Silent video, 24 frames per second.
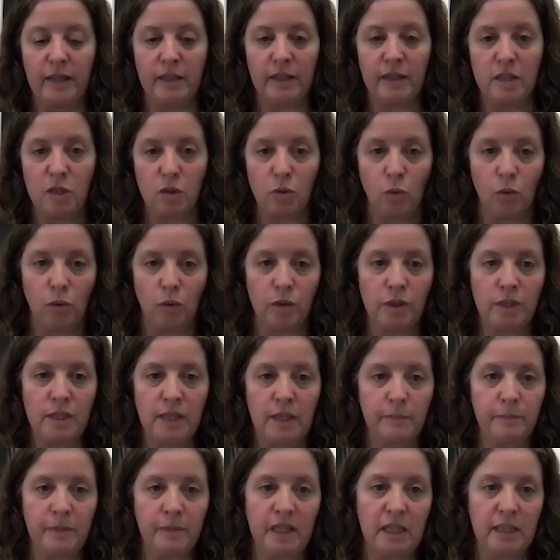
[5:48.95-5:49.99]
disorders can
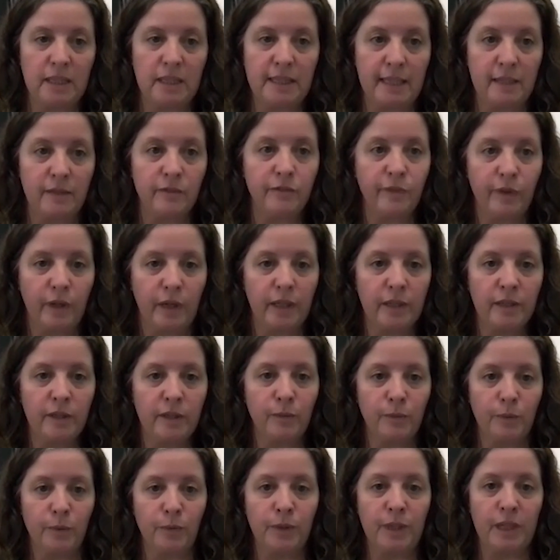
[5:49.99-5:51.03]
be identified
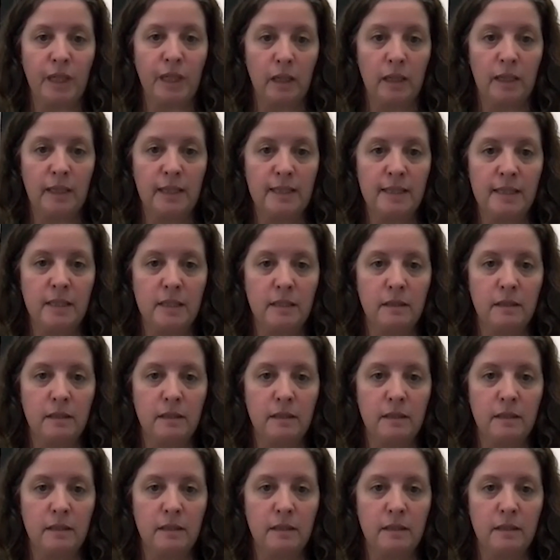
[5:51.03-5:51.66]
through the eyes.